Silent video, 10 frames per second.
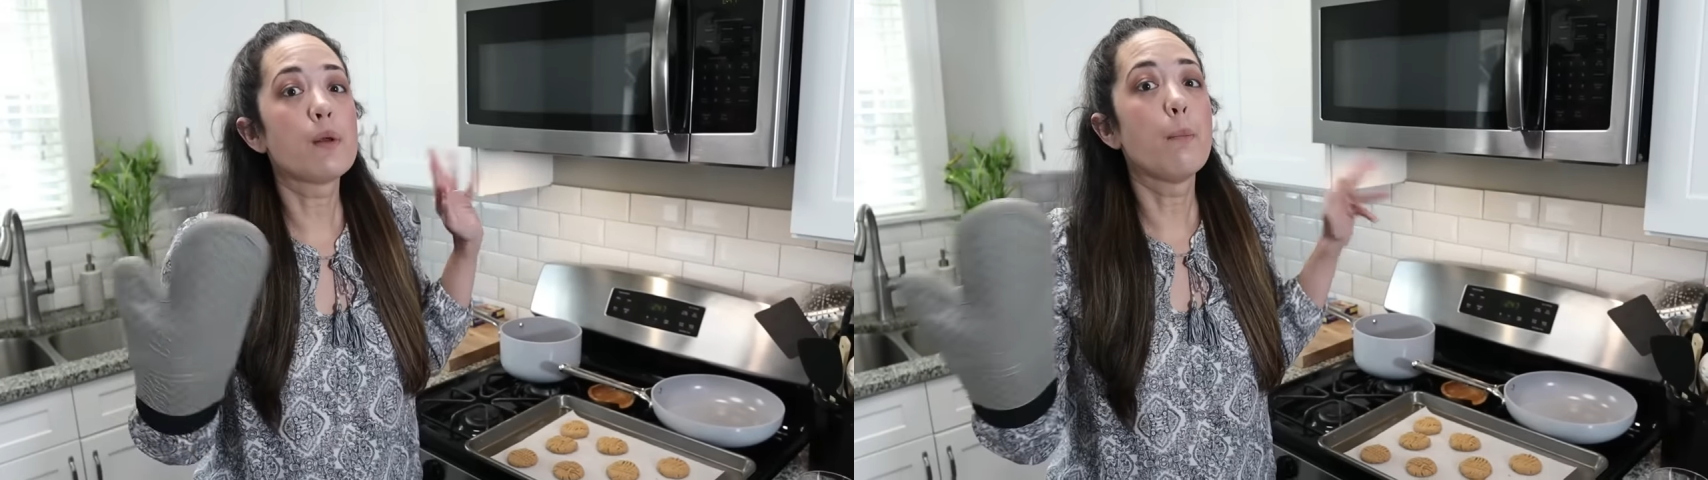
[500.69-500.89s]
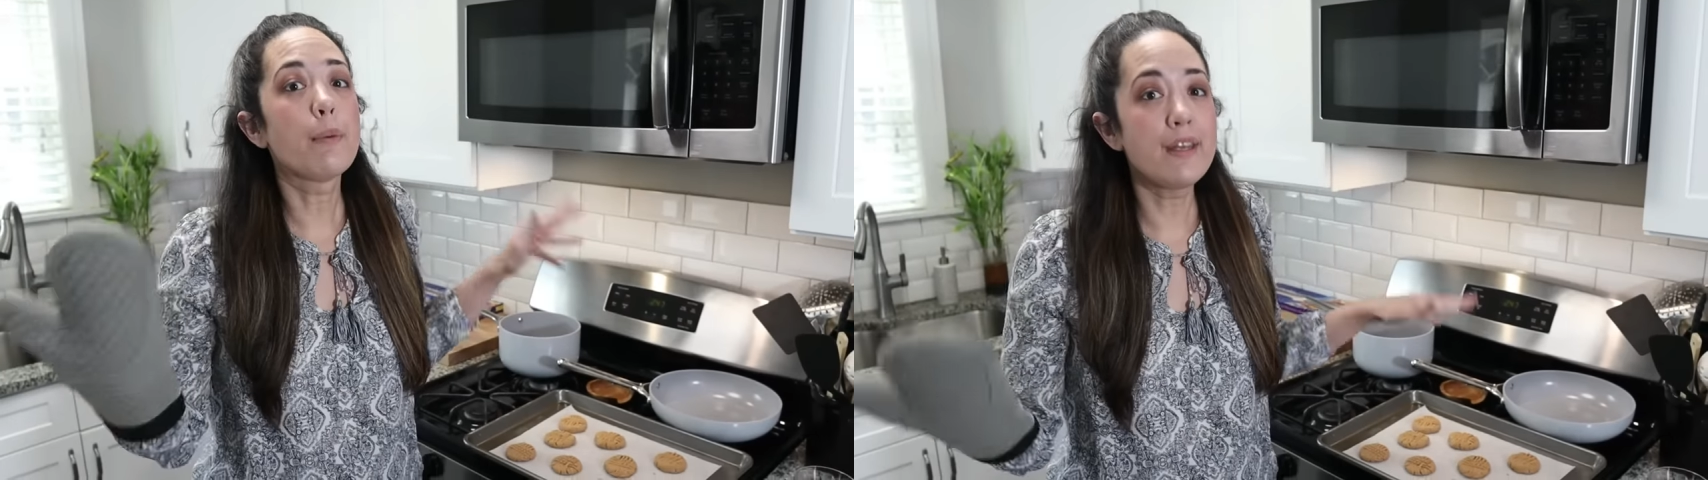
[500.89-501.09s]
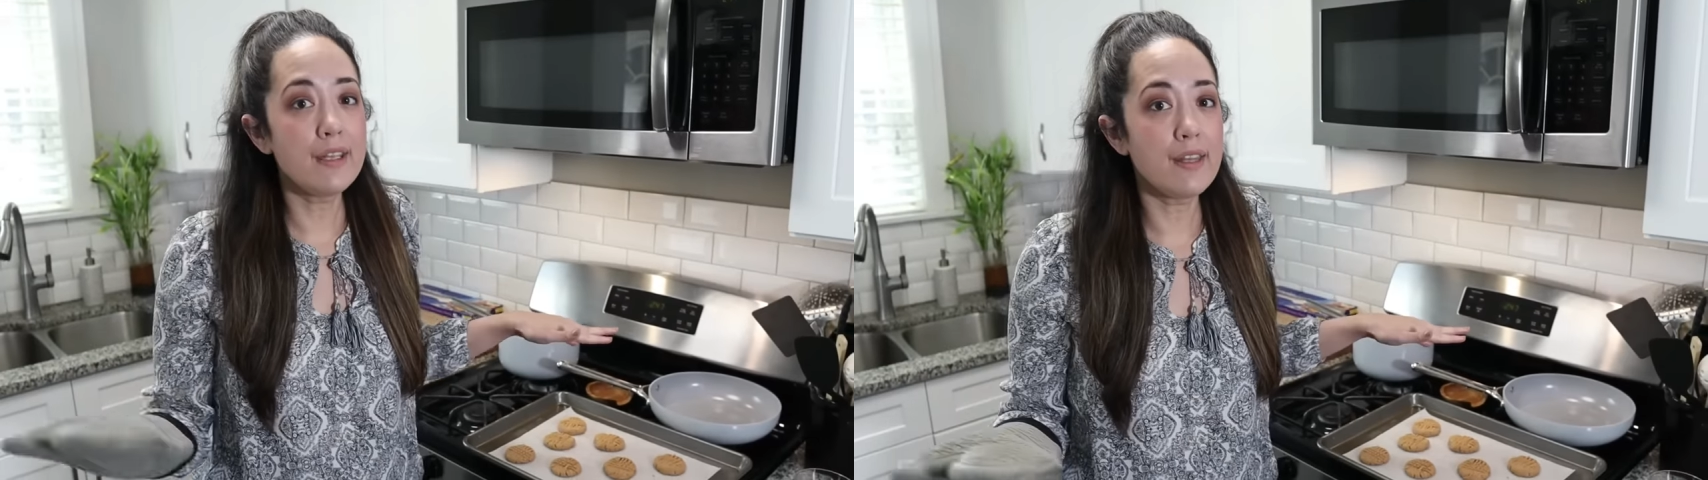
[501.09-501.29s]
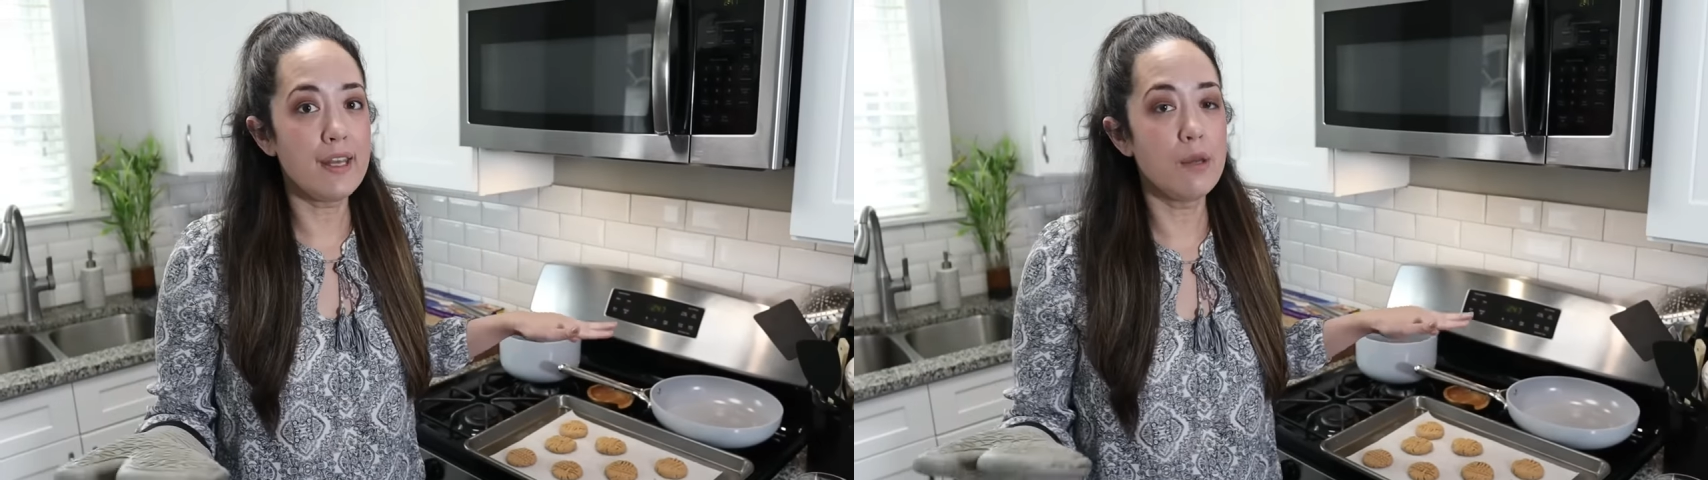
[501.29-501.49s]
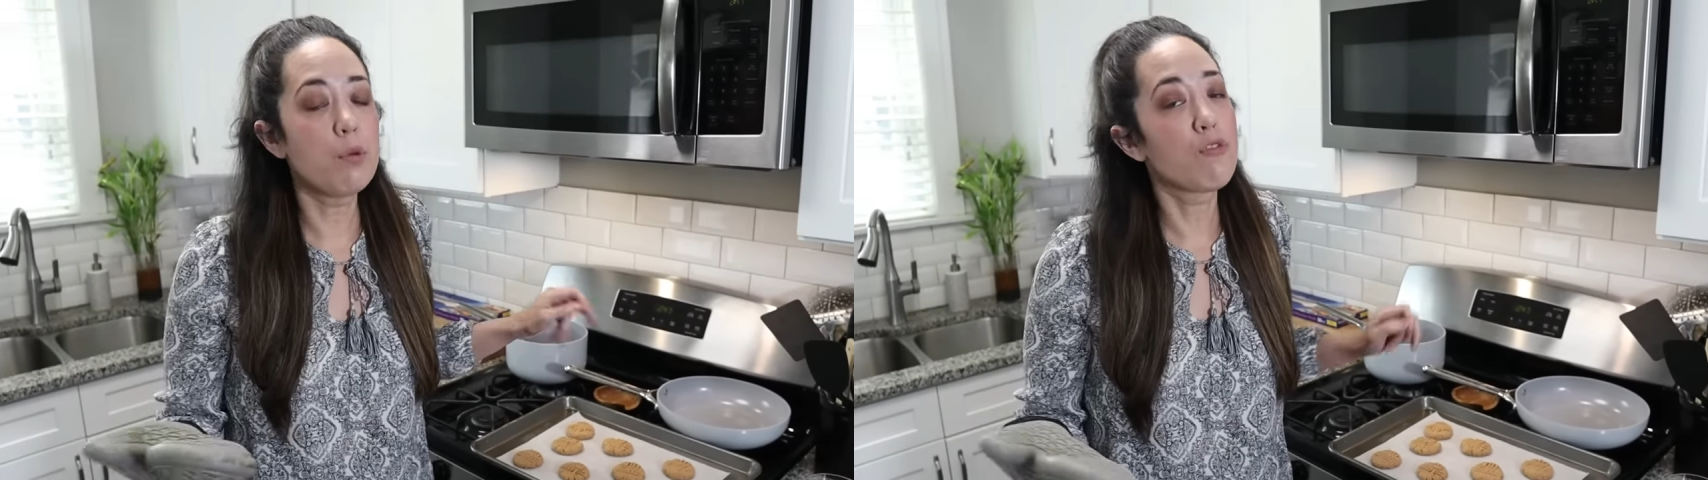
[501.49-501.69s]

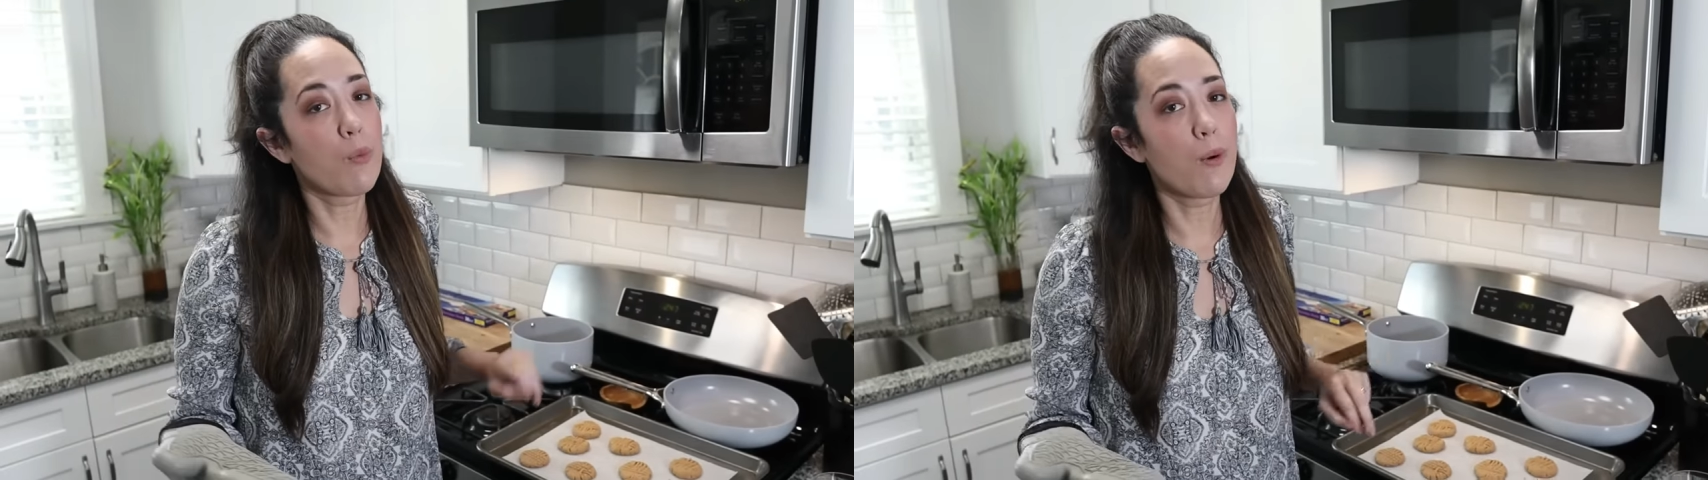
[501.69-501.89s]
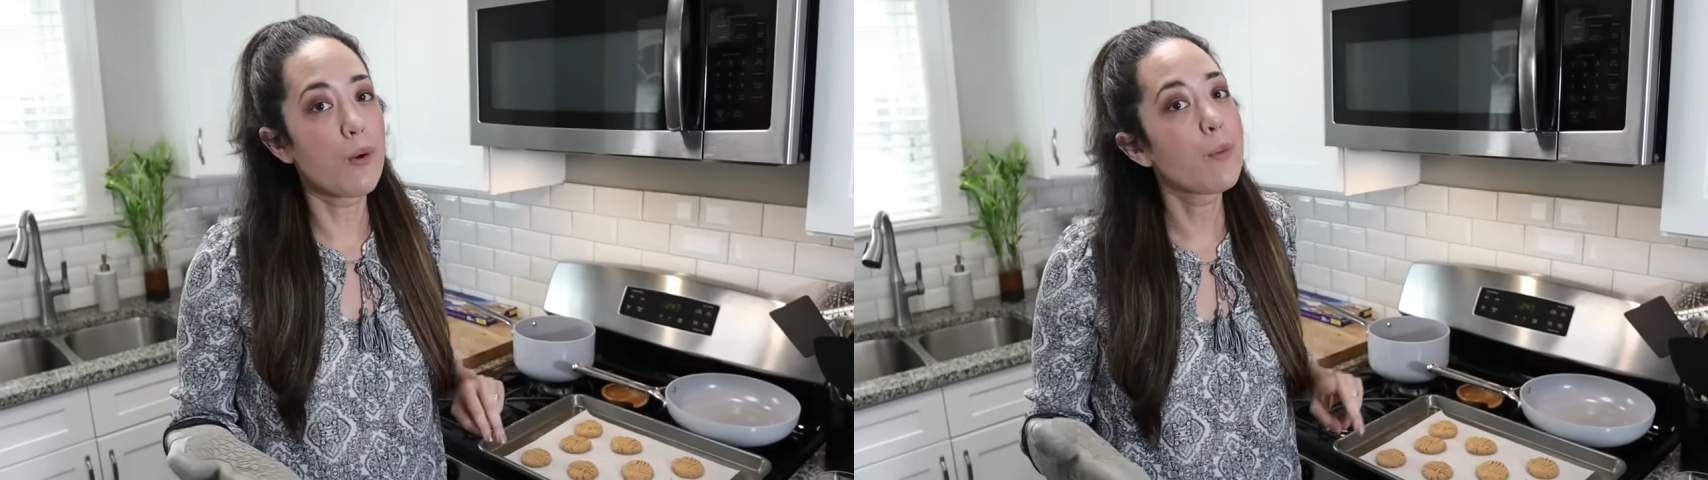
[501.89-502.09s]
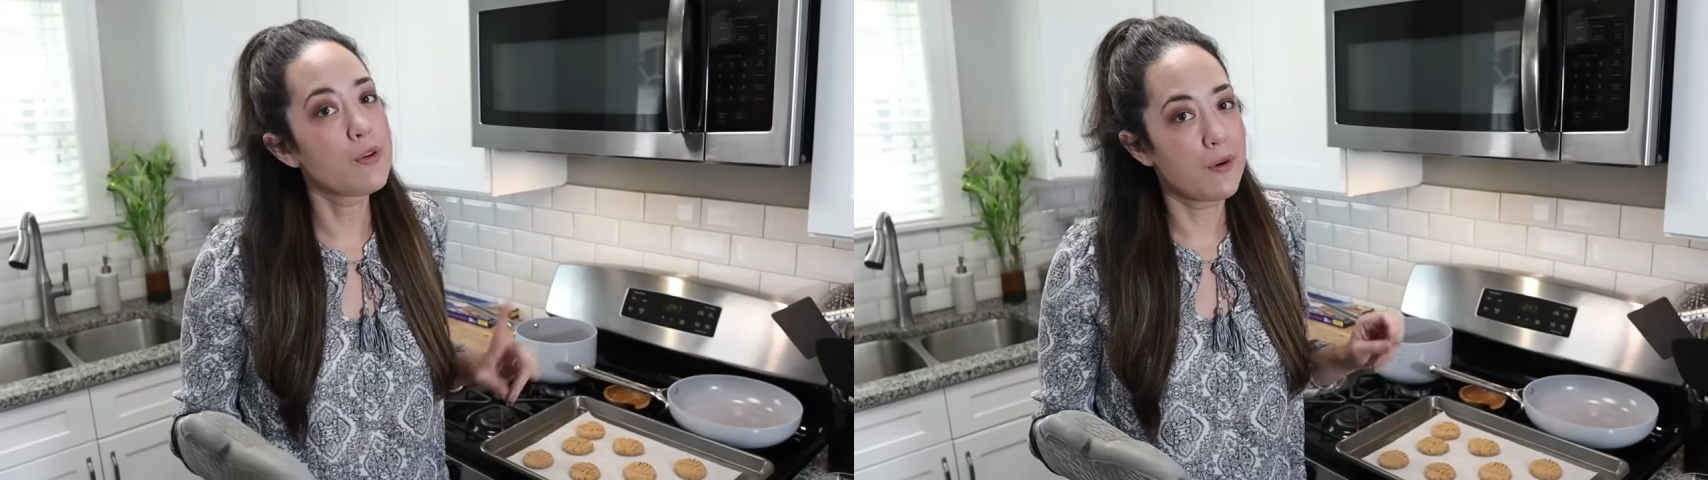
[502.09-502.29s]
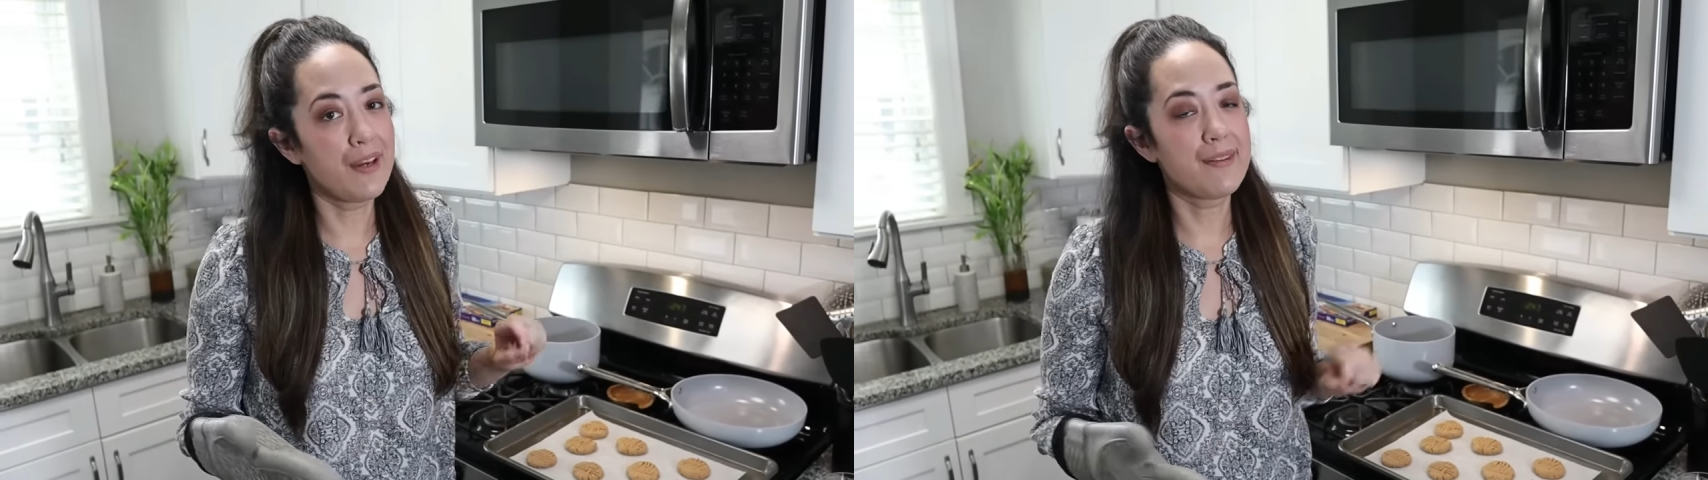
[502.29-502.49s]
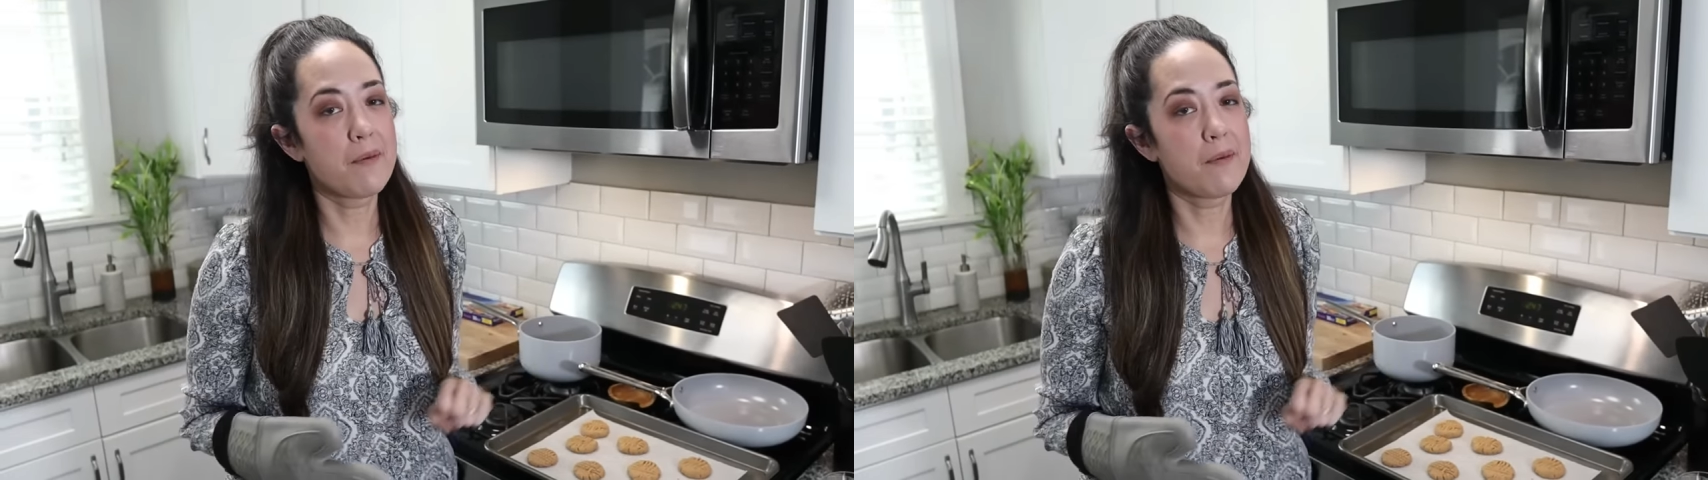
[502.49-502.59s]
completely before we try